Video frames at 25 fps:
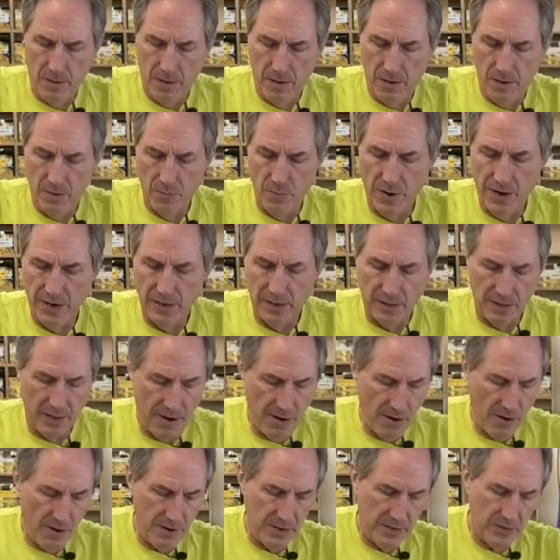
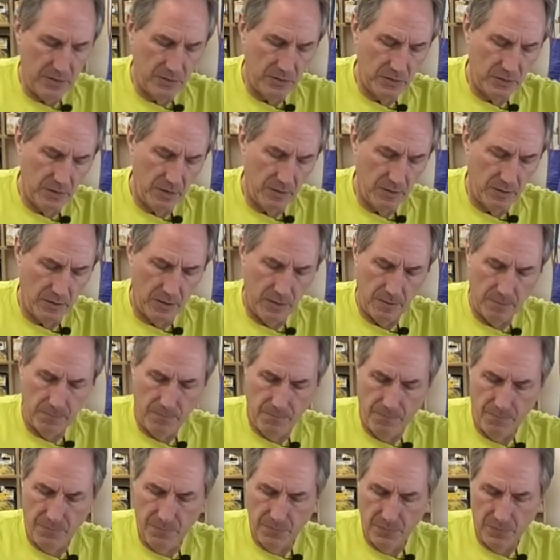irregularities in the,
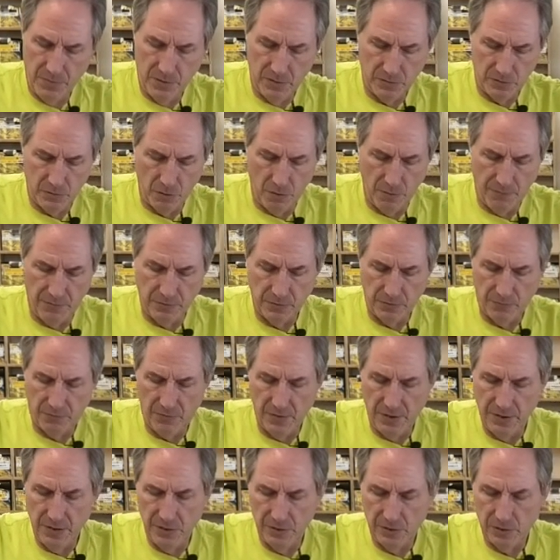the surface
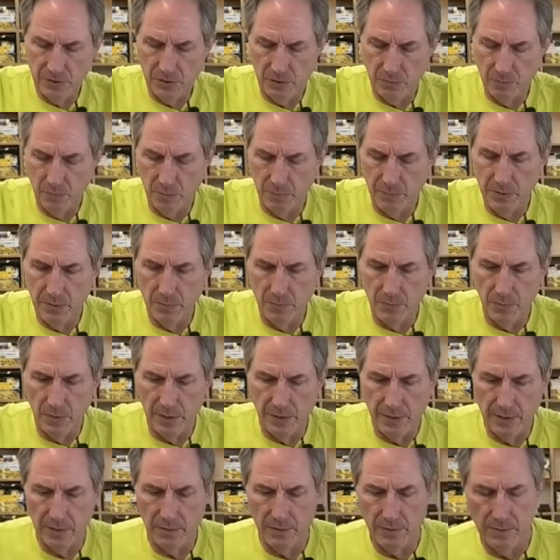finish will be
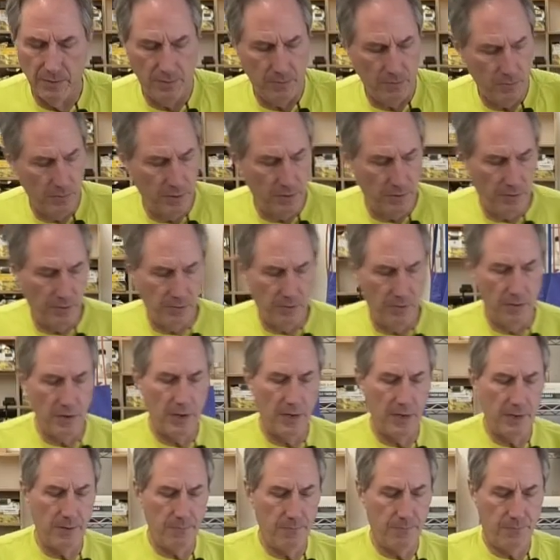running with the
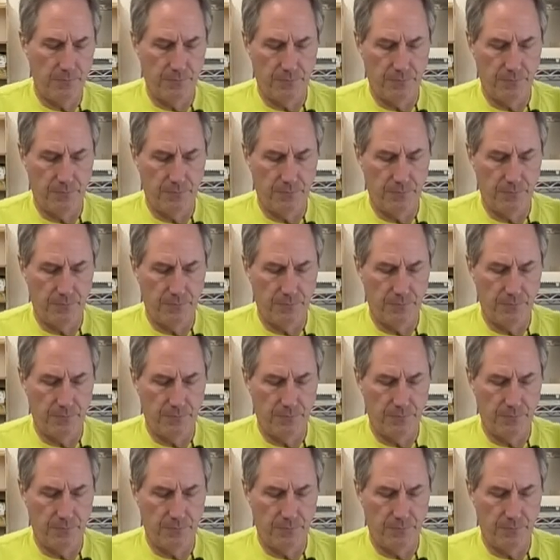grain.